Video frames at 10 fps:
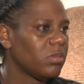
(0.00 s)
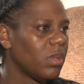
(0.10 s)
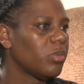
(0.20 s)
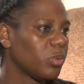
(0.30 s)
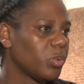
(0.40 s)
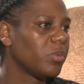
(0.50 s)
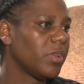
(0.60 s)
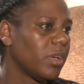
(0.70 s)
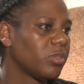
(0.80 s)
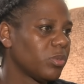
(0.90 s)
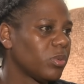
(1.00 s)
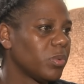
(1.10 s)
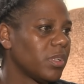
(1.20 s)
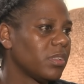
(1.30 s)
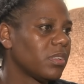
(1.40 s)
That was a real name, Cheryl
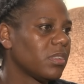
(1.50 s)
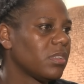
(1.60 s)
Willis.